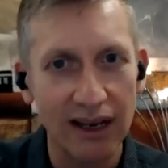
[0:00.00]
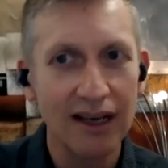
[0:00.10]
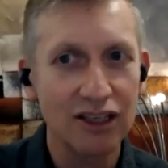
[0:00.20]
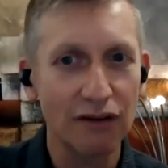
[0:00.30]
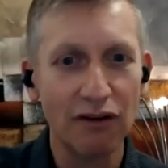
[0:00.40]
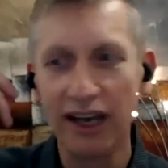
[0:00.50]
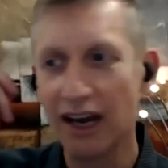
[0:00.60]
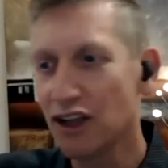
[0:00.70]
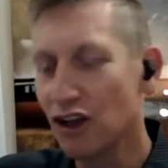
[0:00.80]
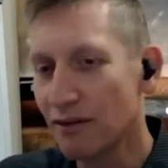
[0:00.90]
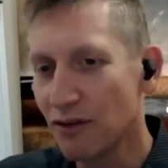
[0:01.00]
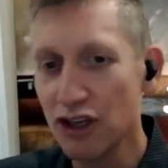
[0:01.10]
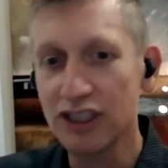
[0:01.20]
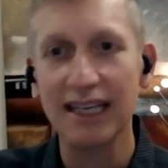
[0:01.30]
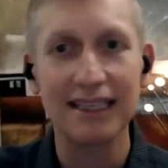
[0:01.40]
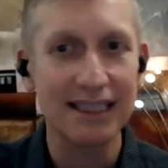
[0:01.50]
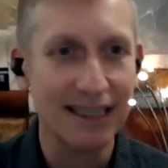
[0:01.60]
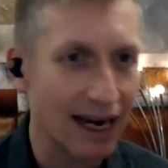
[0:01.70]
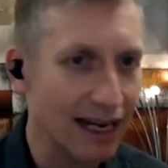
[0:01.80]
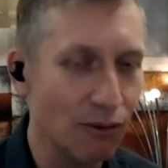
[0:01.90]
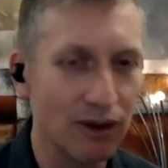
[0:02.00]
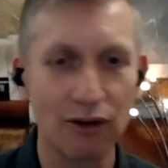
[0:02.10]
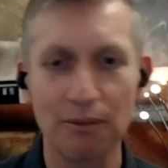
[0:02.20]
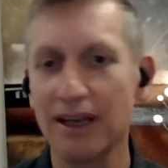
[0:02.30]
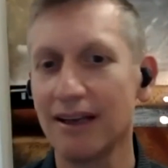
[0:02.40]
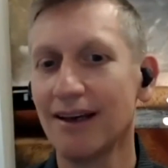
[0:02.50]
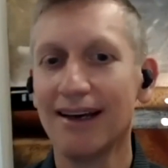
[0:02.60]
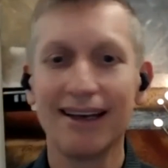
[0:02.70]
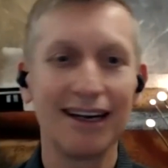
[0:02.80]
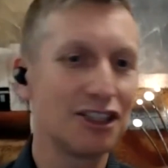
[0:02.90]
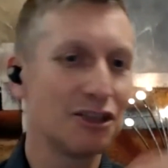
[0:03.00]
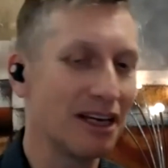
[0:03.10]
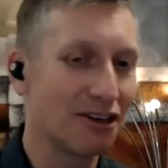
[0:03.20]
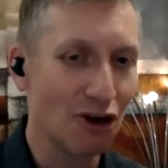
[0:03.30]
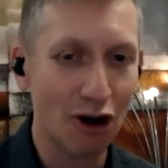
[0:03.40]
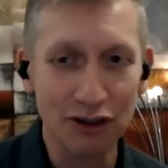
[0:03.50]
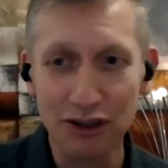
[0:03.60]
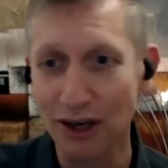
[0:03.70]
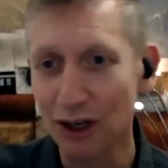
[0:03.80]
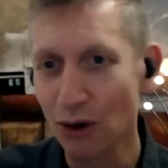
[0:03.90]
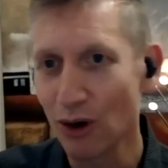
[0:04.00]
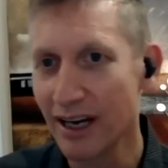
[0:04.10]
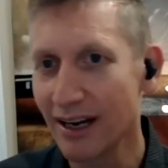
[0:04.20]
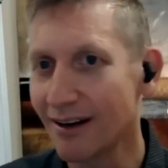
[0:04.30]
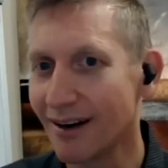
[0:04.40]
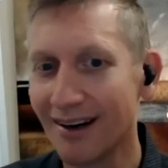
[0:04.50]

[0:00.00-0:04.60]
So if I go to university and study, whether it be, to be a doctor, a lawyer,